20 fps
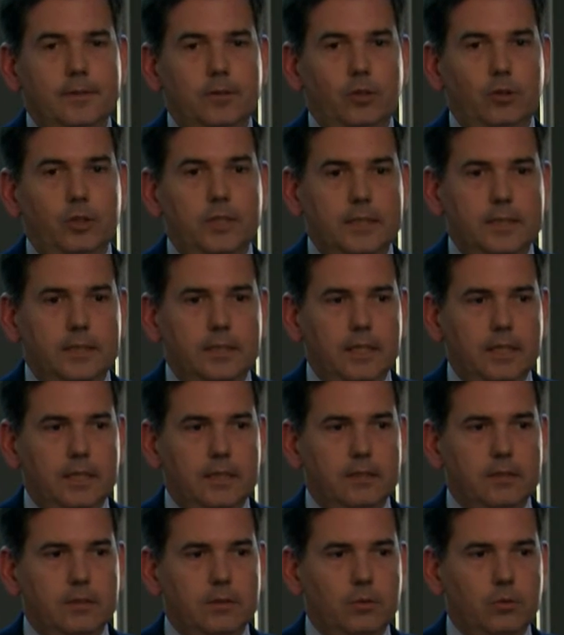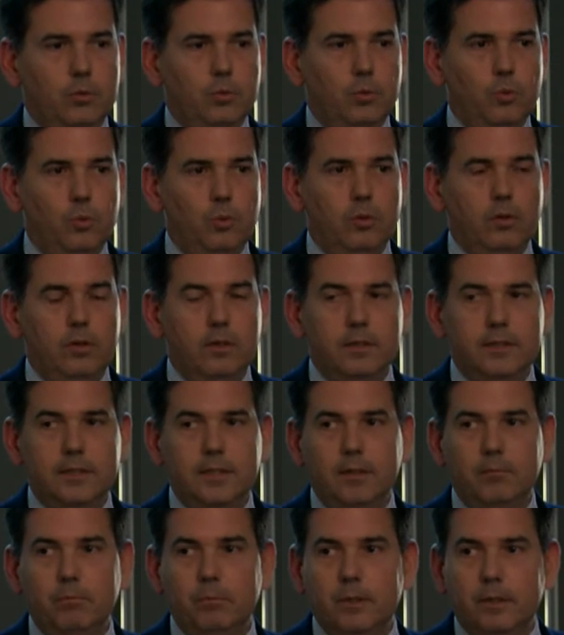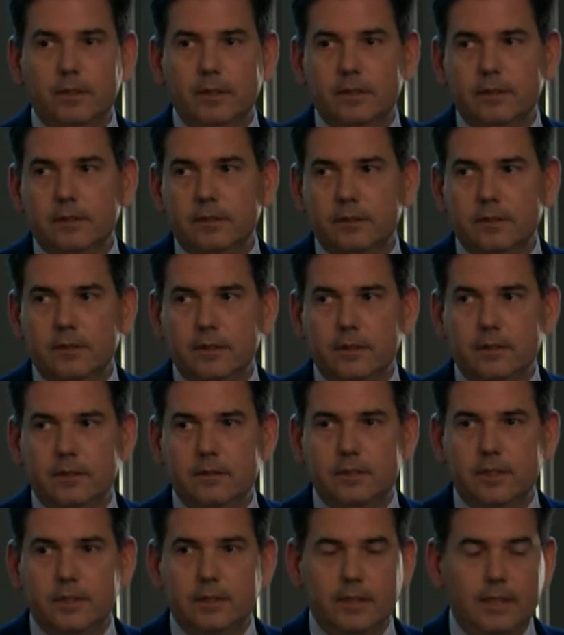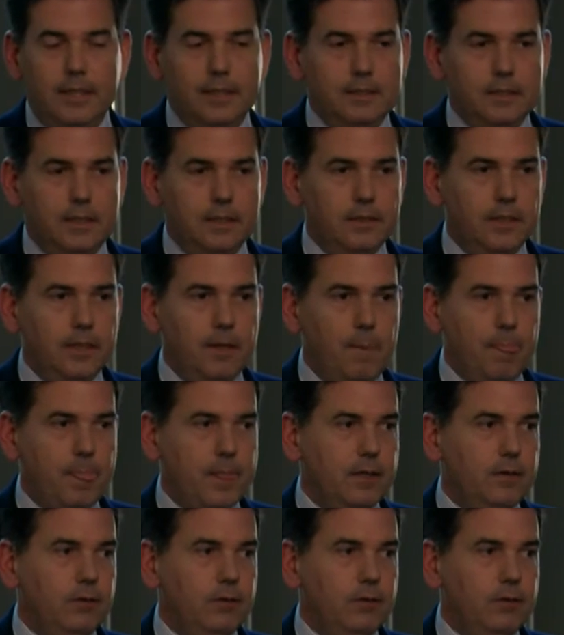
logistics, cool chambers, etc.,